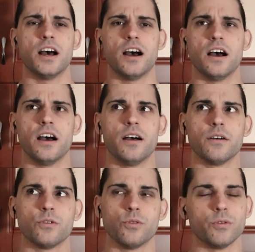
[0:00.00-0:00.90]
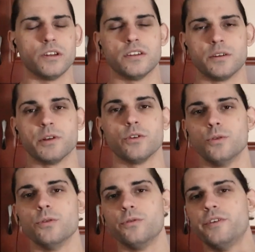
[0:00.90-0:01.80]
who determined
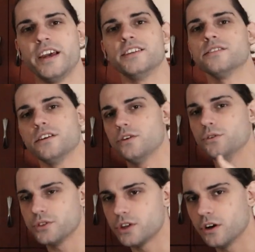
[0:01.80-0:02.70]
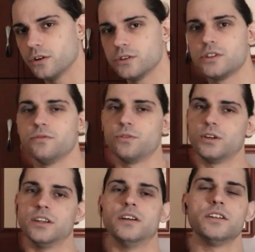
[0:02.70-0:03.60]
who faced the Usos
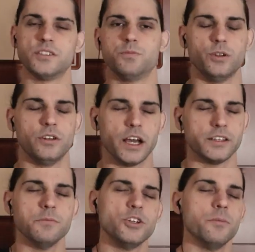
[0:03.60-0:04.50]
for the Undisputed Tag Team